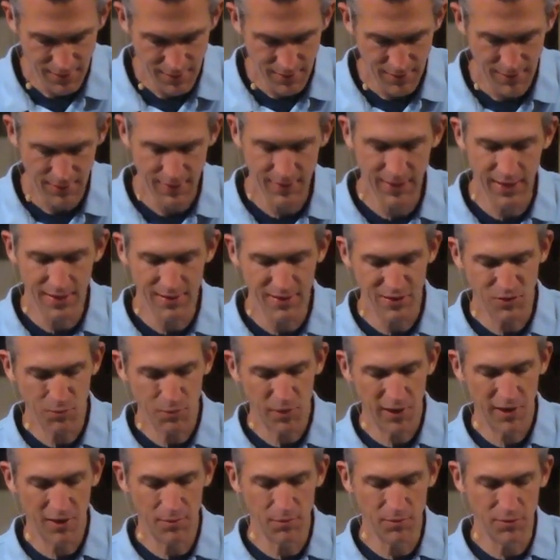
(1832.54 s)
Again, this
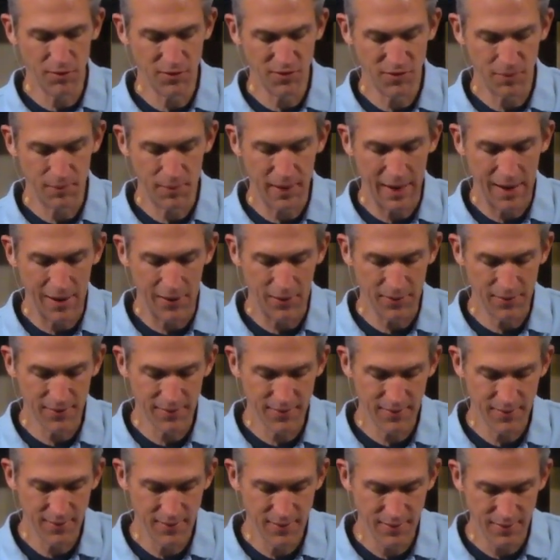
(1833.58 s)
parable is about
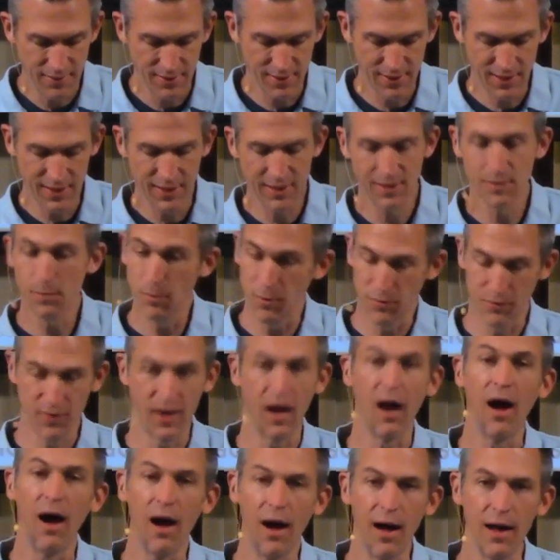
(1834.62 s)
the kingdom of
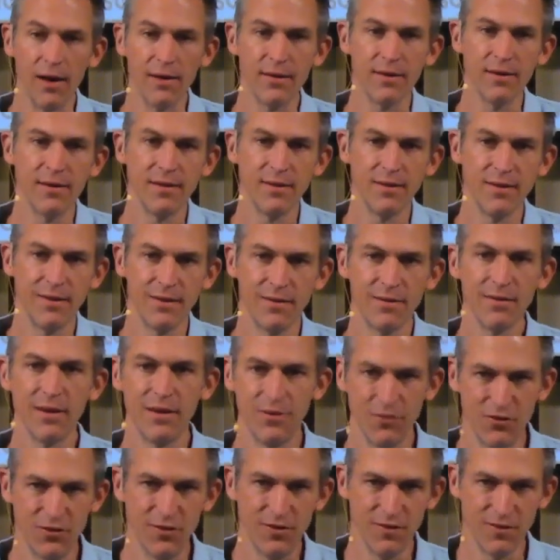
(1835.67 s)
God. That's how
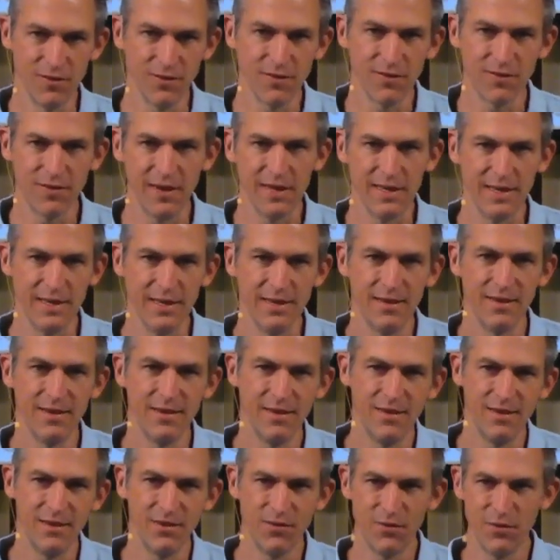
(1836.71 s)
Jesus said it.
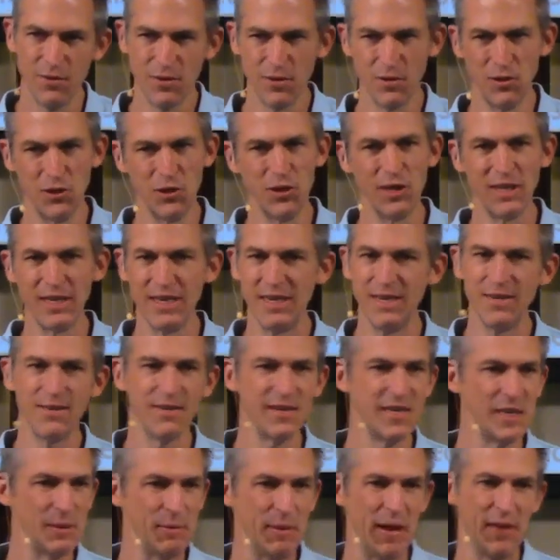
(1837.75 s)
So you're learning
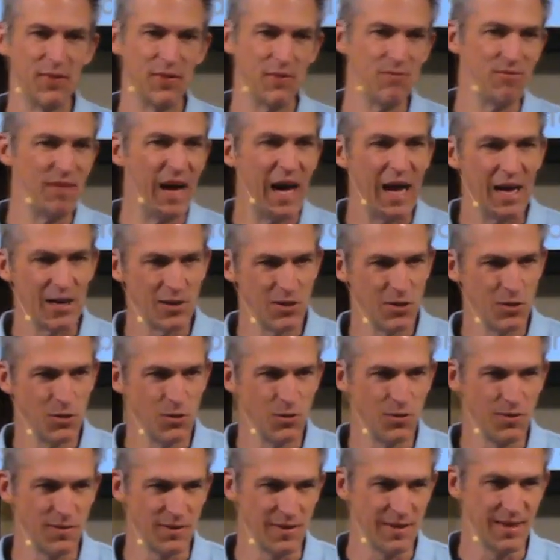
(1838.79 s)
anything about the
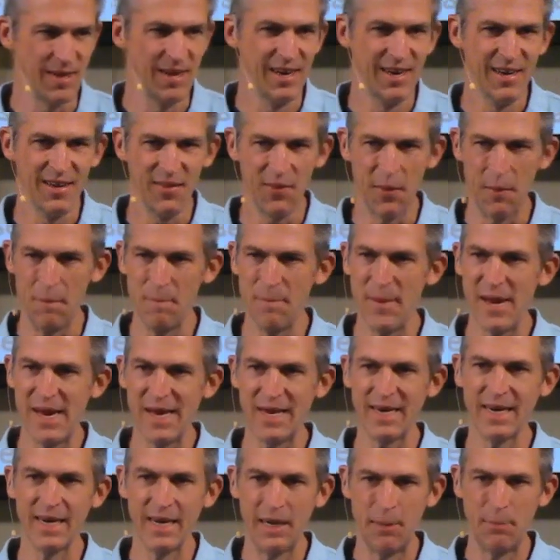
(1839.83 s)
values and the
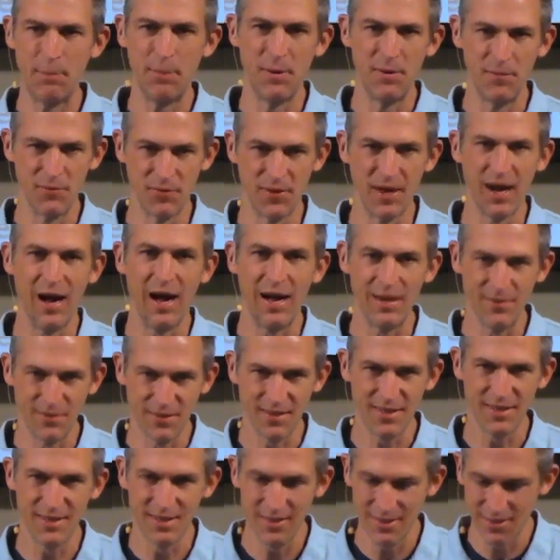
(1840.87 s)
makeup of God's
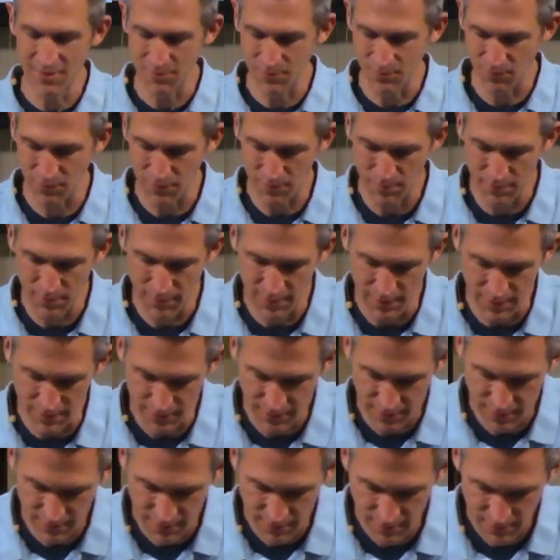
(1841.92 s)
kingdom from
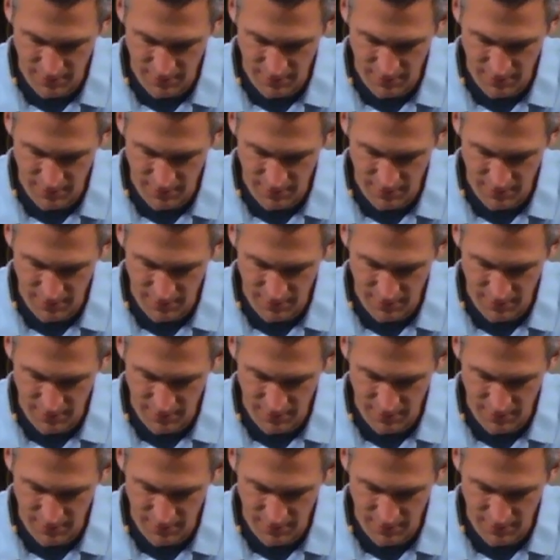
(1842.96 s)
this.